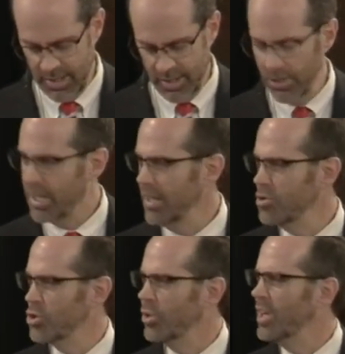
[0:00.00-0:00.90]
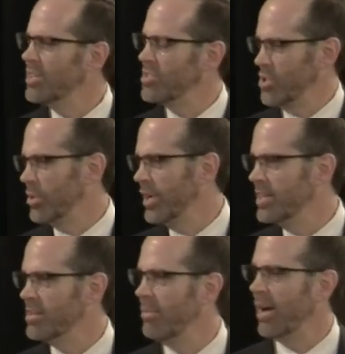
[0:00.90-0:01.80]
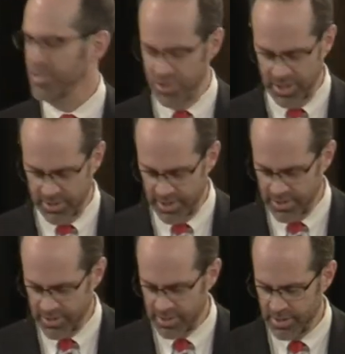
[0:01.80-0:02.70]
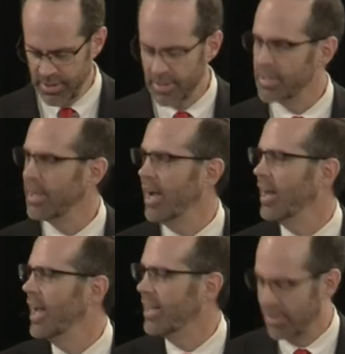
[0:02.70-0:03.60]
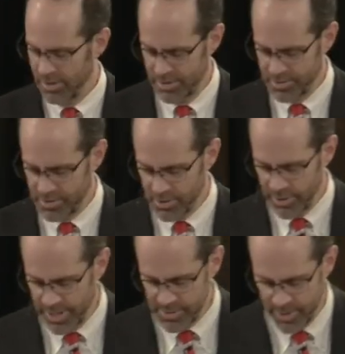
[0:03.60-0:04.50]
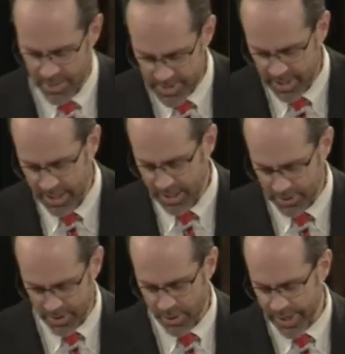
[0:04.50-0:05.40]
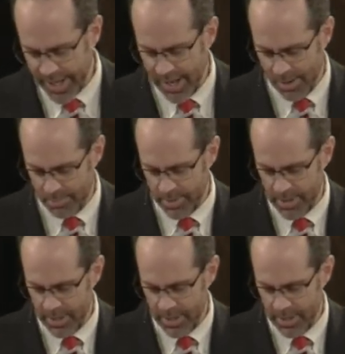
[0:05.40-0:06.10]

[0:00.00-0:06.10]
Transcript: You can enjoy the stories about Jesus. I like all those stories when I was a kid growing up.